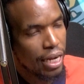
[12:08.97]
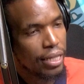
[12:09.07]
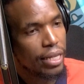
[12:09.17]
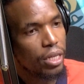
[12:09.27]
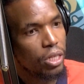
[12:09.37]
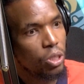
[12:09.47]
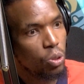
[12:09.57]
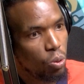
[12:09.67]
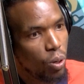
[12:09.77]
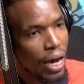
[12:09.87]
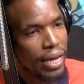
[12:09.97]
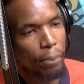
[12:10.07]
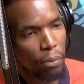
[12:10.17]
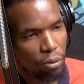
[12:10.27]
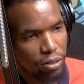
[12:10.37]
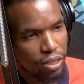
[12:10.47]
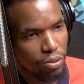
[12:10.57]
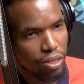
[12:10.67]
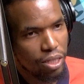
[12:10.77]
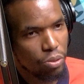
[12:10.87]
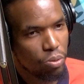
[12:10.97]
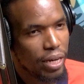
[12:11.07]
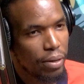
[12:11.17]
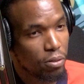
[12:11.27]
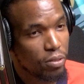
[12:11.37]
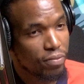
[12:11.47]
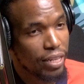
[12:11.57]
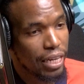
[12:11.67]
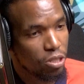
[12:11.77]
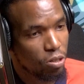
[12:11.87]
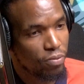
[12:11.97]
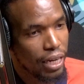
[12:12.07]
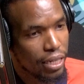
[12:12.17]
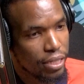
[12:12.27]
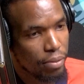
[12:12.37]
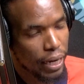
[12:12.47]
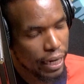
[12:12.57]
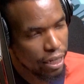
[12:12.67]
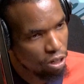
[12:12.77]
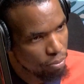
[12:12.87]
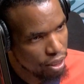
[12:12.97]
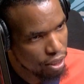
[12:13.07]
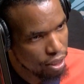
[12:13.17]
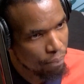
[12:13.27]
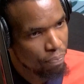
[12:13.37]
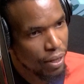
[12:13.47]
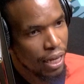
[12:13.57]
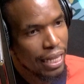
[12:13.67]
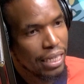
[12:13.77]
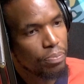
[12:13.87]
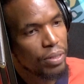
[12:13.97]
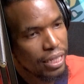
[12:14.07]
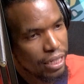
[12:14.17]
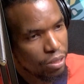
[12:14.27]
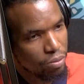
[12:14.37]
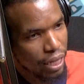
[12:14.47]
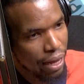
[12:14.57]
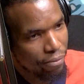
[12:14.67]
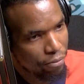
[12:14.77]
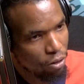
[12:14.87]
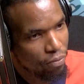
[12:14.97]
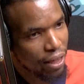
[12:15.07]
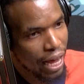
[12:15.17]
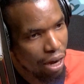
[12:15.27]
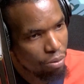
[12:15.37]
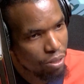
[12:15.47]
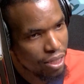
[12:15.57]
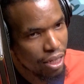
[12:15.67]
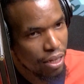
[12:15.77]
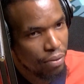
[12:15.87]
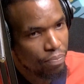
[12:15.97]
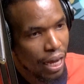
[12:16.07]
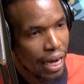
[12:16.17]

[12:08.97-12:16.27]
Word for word: and they do a report. So this would be a report of the National Finance and Planning Committee. Right. That's presented to the floor of the House. Okay.